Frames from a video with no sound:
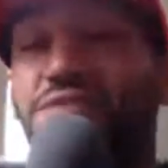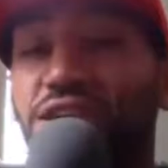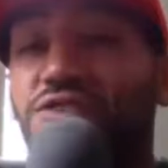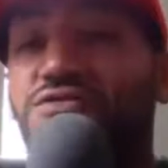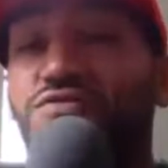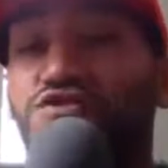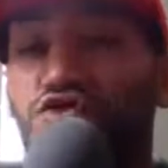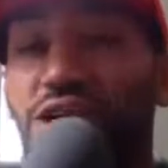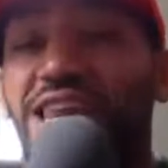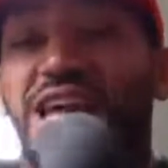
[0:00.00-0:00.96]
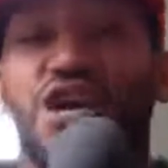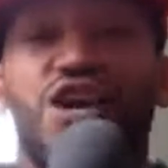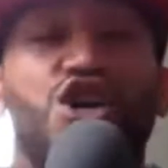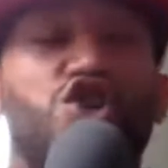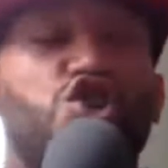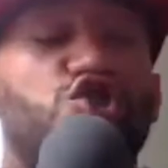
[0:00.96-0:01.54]
years of training,
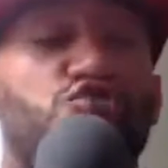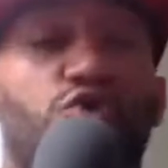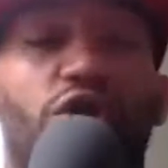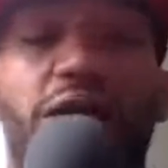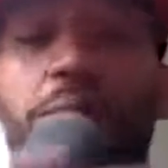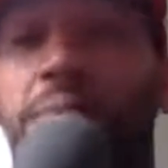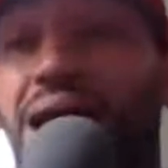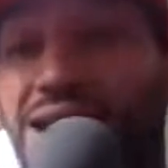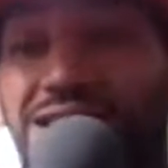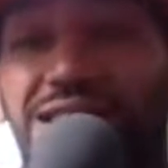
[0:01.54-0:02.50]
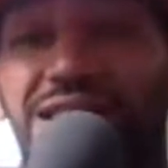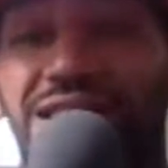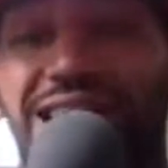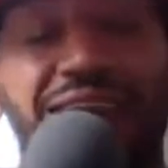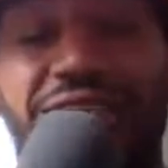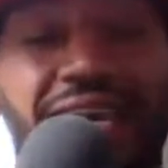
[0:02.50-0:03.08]
straight boxing,
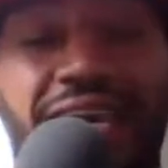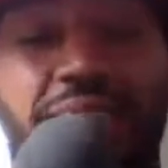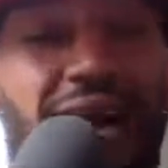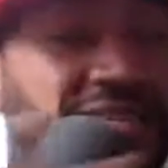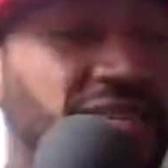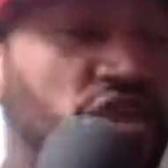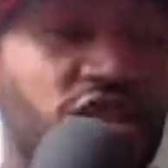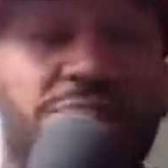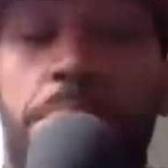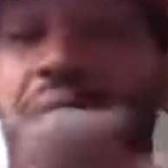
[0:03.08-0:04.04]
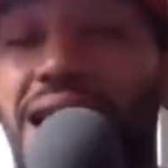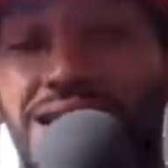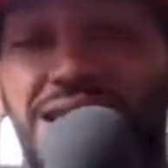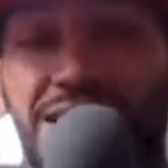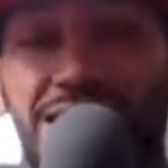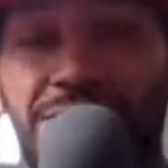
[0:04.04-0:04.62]
not even kickboxing, just
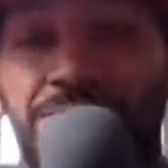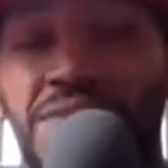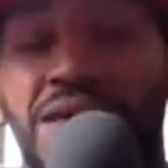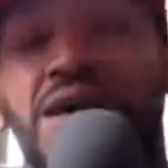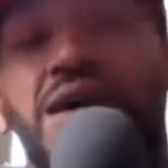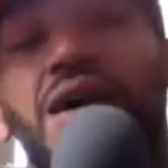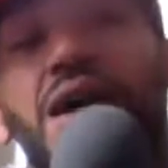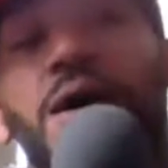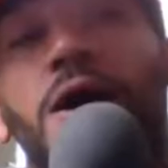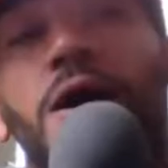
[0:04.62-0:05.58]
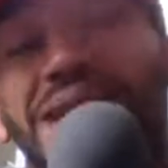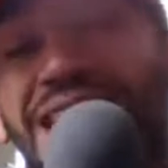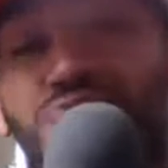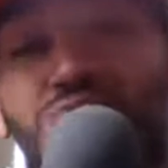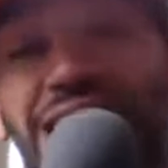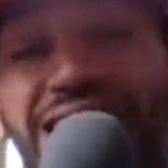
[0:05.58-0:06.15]
boxing.
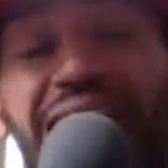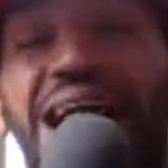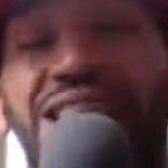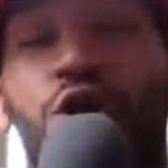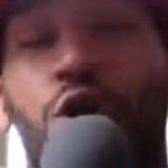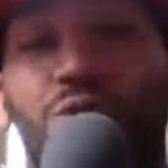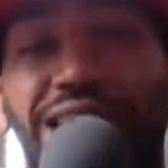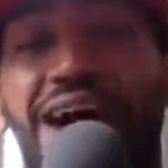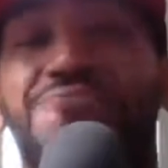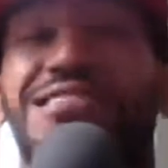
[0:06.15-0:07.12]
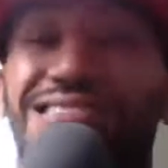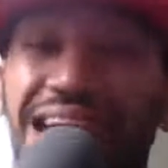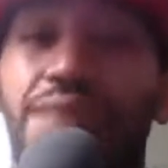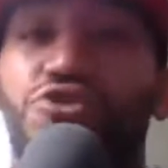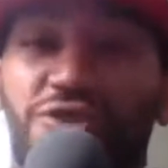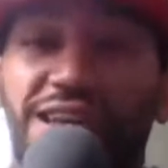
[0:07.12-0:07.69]
And Holly Holm would have to
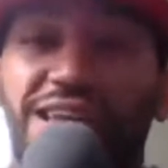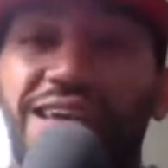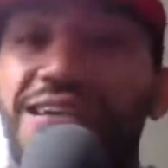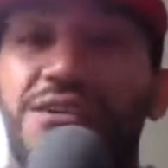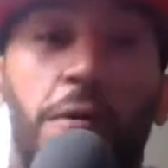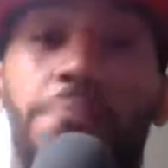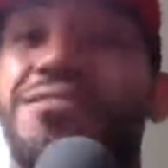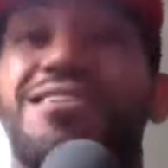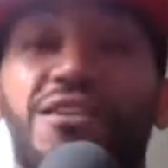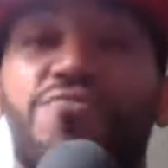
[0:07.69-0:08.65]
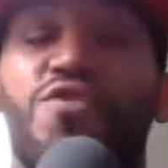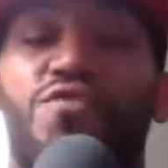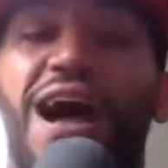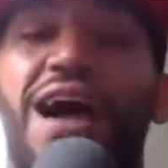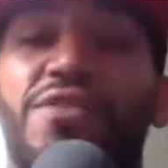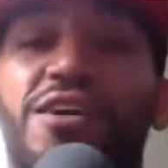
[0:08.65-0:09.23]
stop training completely for
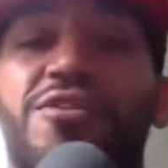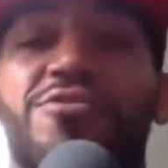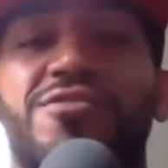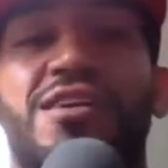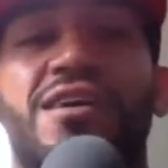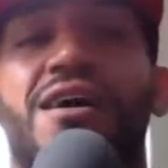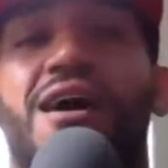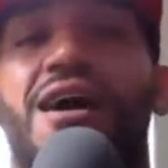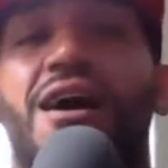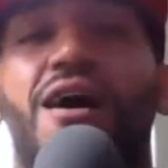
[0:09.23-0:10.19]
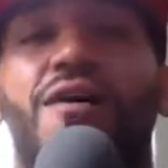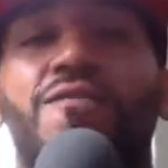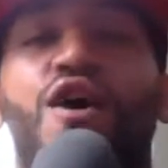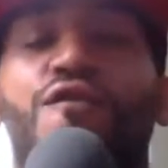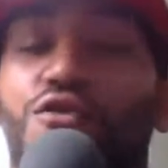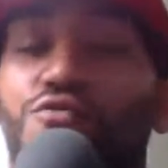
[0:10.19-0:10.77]
5 years
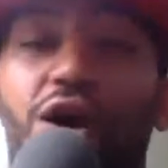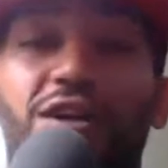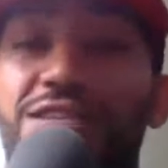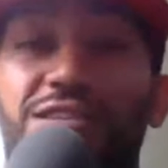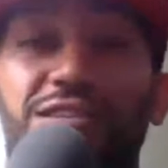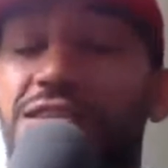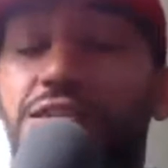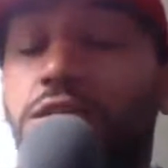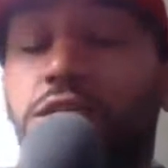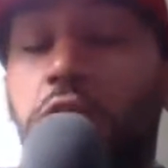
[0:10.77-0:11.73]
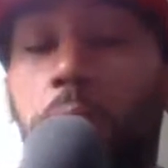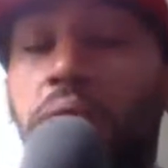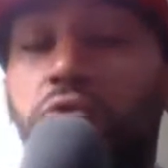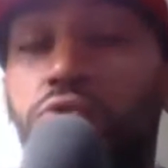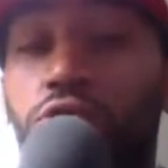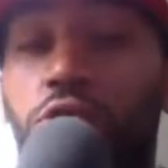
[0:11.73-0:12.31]
for Ronda to
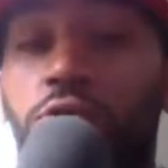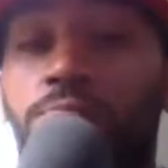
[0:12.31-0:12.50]
compete with her.